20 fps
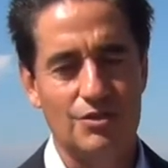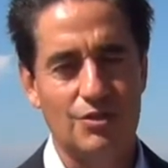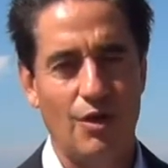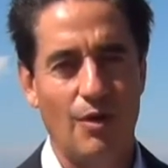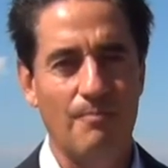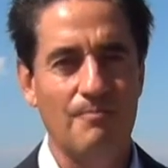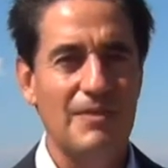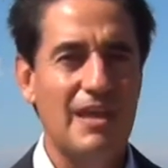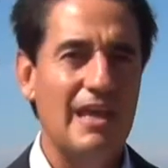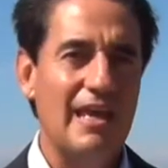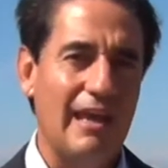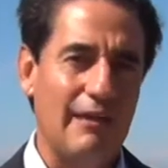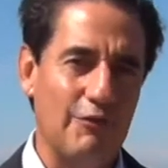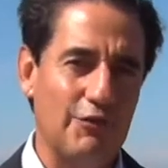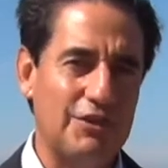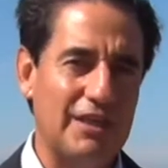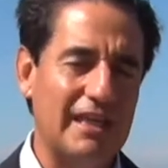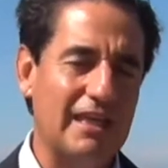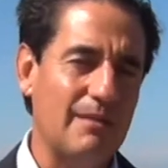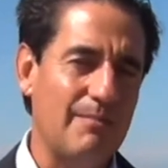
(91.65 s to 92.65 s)
So if
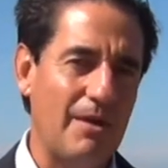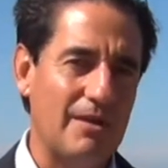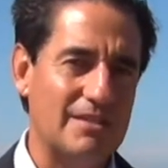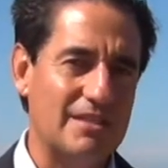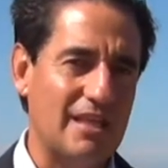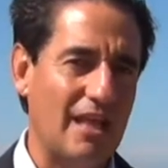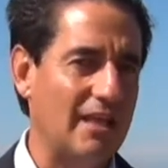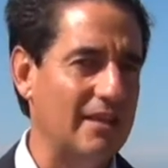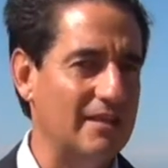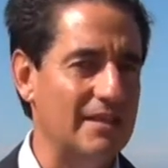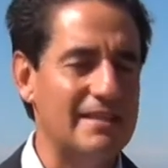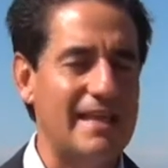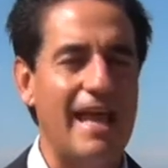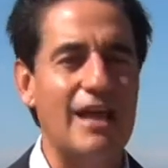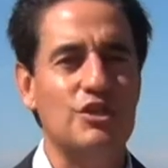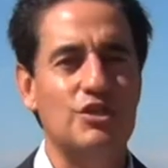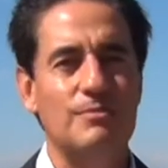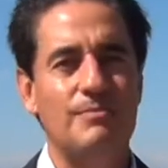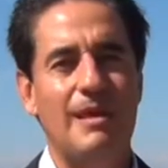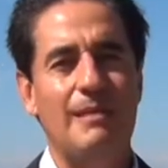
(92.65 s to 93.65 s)
you're thinking about selling, this
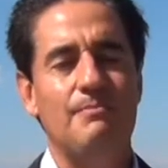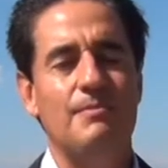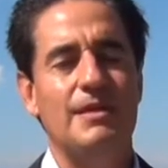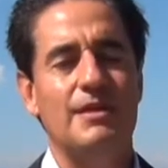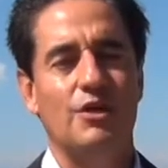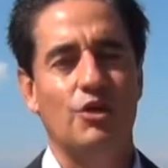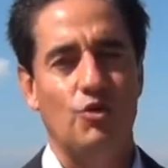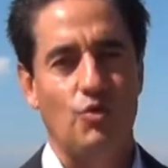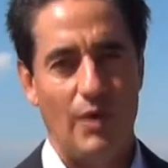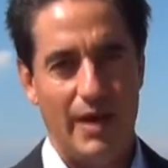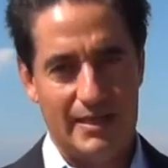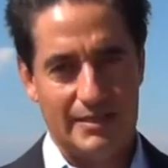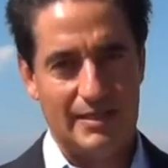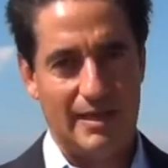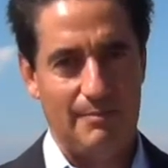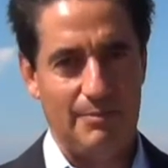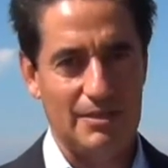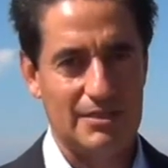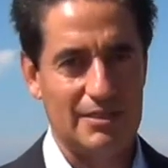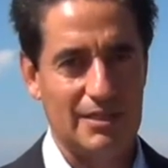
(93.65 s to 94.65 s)
actually may be a great
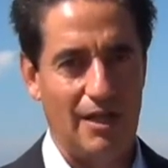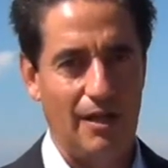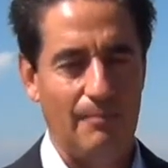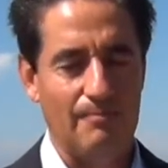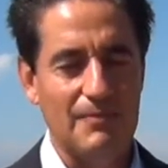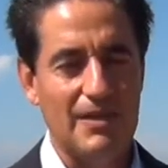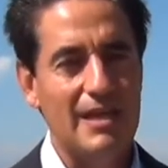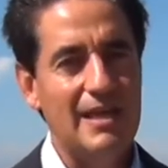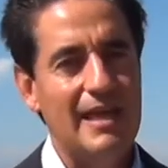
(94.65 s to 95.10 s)
time to sell.